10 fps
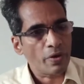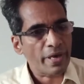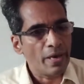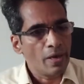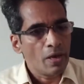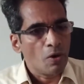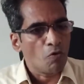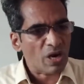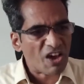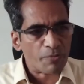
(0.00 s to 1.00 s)
Okay,
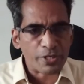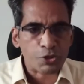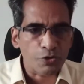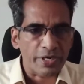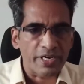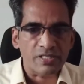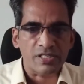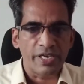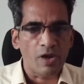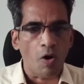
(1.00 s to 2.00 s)
one of my students,
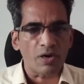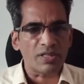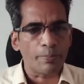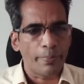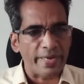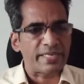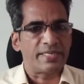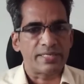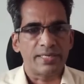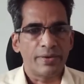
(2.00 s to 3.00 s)
he got the
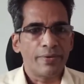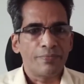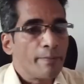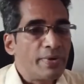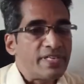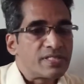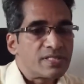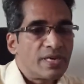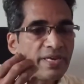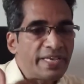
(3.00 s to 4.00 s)
patent.
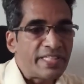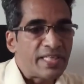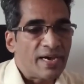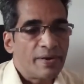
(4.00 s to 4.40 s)
Please, Nikita.